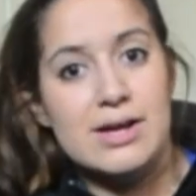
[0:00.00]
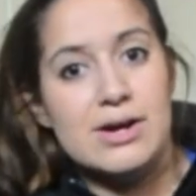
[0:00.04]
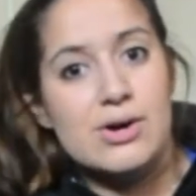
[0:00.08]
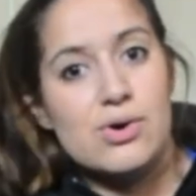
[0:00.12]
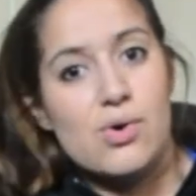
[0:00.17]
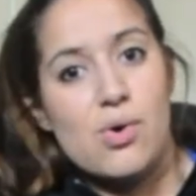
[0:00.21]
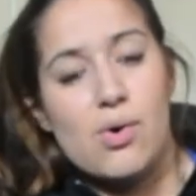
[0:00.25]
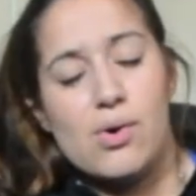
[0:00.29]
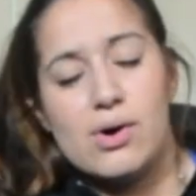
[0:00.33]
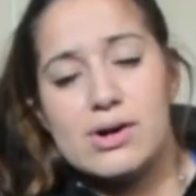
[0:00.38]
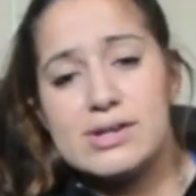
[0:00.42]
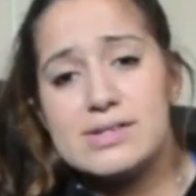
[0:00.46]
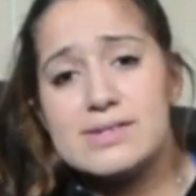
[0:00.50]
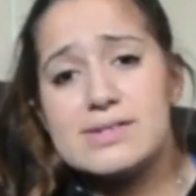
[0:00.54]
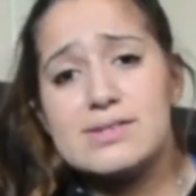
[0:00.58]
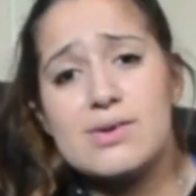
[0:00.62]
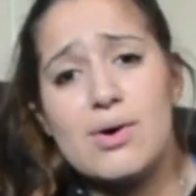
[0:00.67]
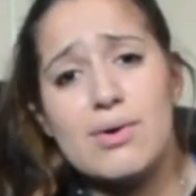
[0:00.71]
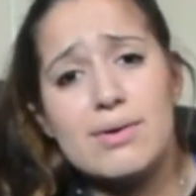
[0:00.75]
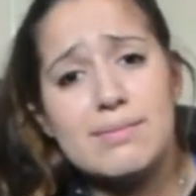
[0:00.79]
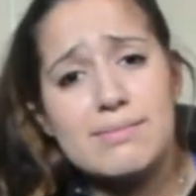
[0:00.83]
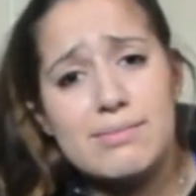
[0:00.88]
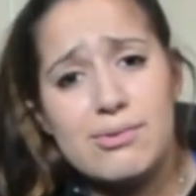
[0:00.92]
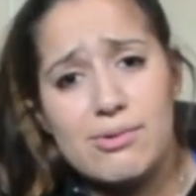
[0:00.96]
Core is
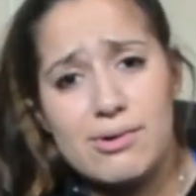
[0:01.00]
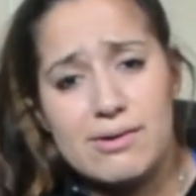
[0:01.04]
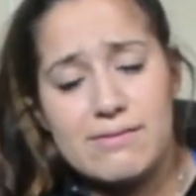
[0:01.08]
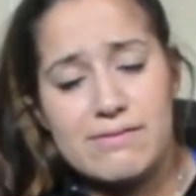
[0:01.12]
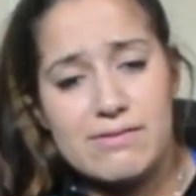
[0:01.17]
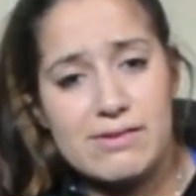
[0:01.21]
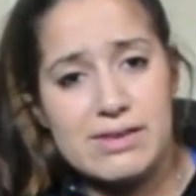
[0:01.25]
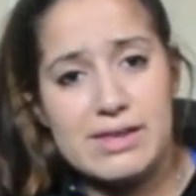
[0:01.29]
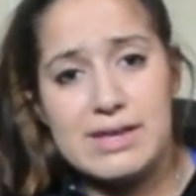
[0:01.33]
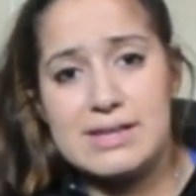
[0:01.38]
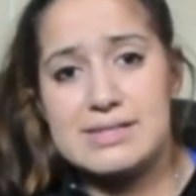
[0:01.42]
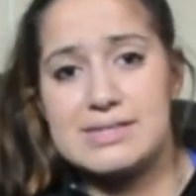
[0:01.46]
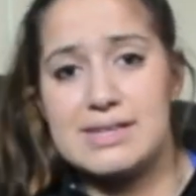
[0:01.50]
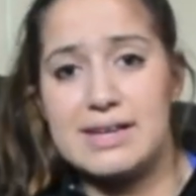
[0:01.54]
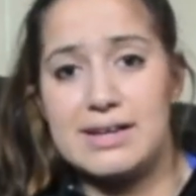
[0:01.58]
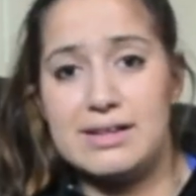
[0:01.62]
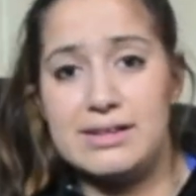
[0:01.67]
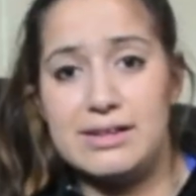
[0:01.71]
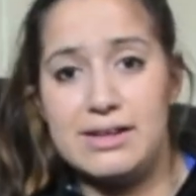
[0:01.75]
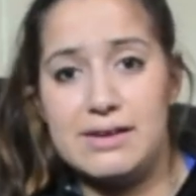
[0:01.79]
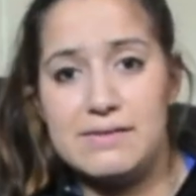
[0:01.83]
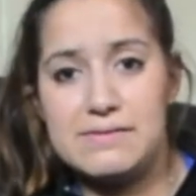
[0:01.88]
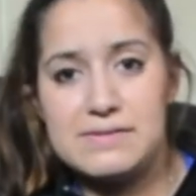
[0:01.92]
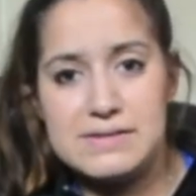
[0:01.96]
so important for things like
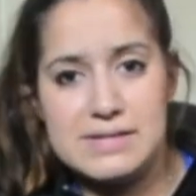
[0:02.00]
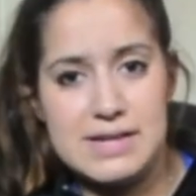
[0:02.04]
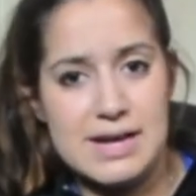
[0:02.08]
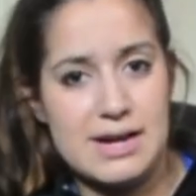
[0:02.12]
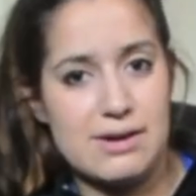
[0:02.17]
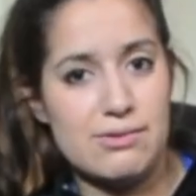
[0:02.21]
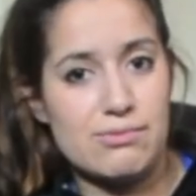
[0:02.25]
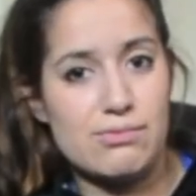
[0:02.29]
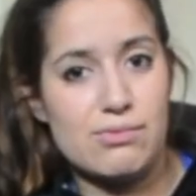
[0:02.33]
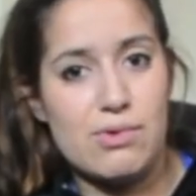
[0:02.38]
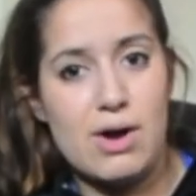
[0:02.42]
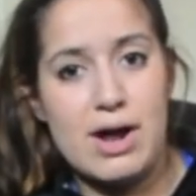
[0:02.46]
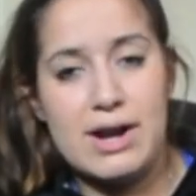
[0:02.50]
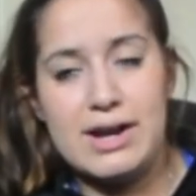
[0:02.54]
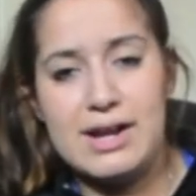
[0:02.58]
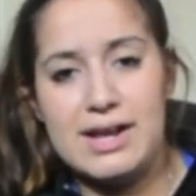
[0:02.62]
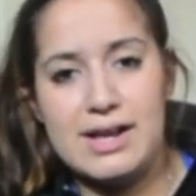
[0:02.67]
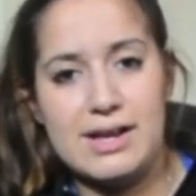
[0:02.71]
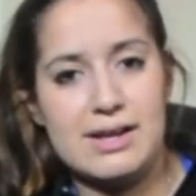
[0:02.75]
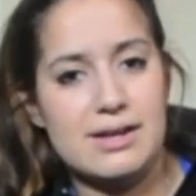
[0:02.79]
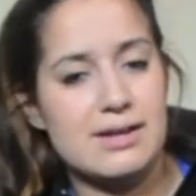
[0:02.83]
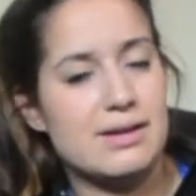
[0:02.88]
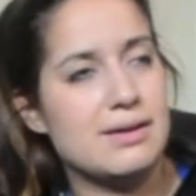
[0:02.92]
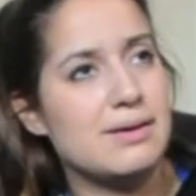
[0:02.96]
lifting,
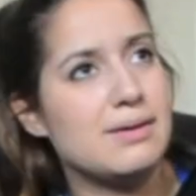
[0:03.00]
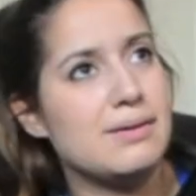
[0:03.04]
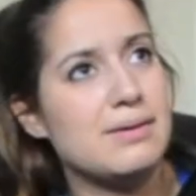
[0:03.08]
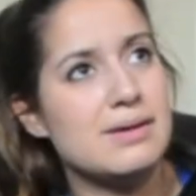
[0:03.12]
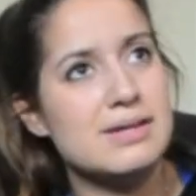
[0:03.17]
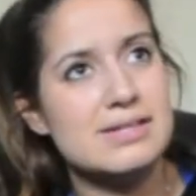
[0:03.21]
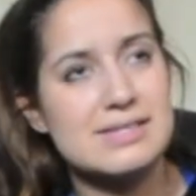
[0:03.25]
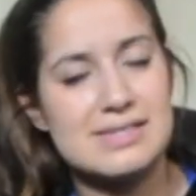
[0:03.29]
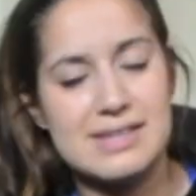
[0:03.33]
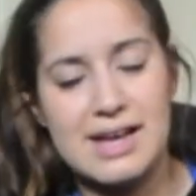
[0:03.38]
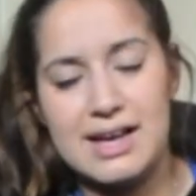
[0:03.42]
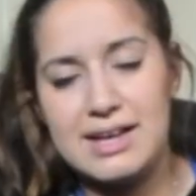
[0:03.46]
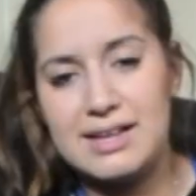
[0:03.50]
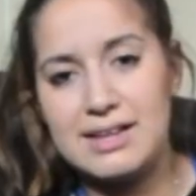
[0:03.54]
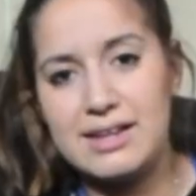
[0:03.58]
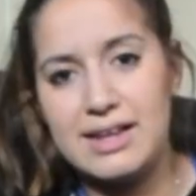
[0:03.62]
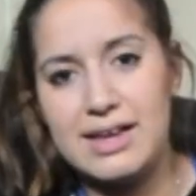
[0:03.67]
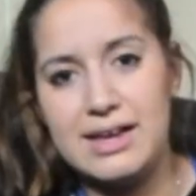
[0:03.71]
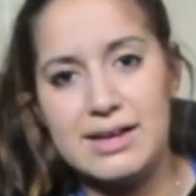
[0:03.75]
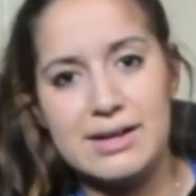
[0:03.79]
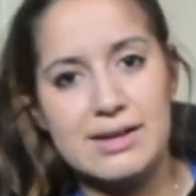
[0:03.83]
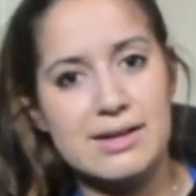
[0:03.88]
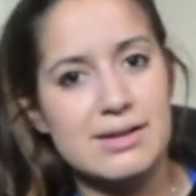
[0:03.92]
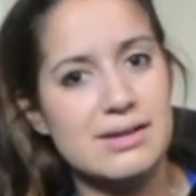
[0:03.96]
running,
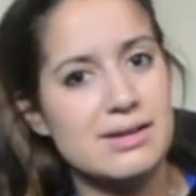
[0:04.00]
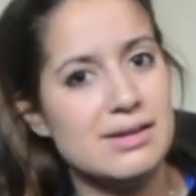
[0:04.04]
cycling.